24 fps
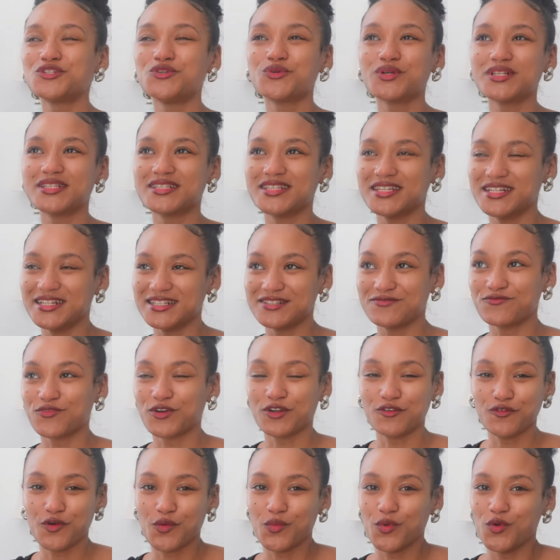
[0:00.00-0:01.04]
you can sit in front
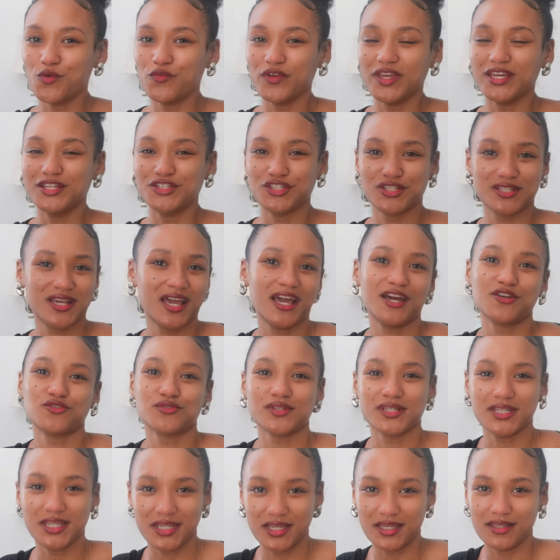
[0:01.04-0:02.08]
of a movie and just
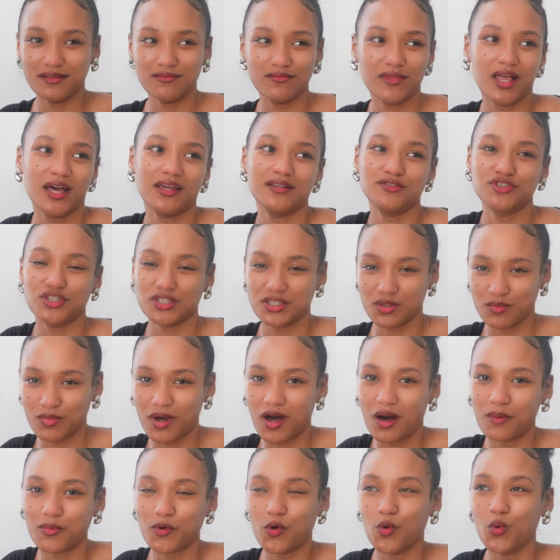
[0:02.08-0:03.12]
casually eat like just some
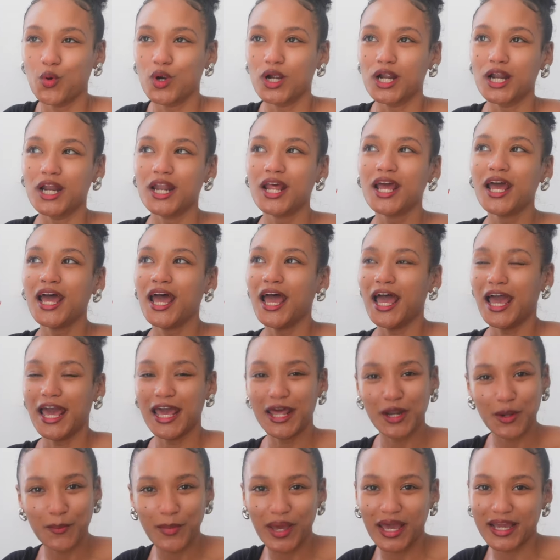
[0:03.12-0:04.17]
popcorn
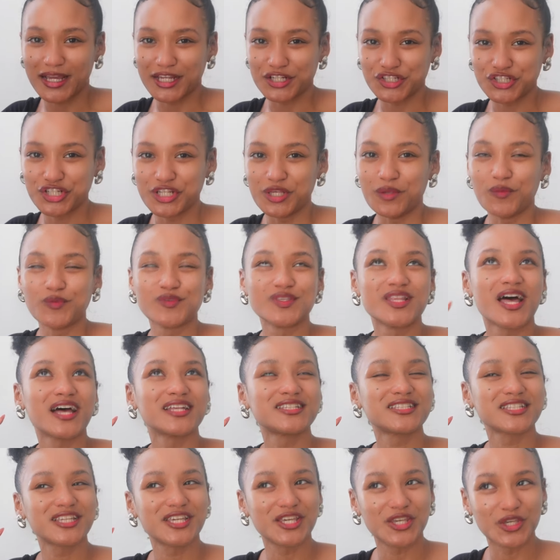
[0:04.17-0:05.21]
and a bag of chips.
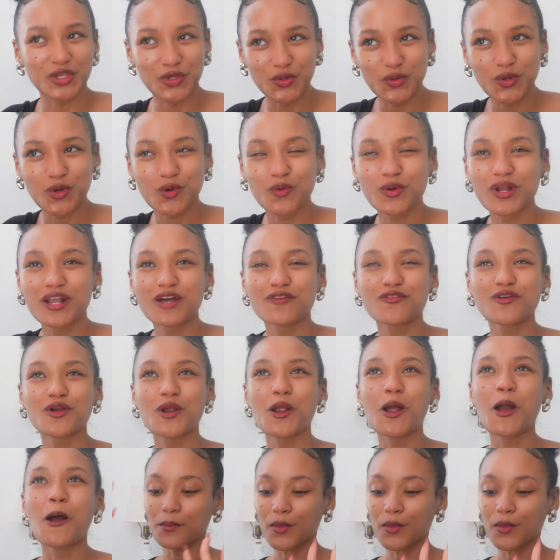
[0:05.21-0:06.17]
That's cute or whatever.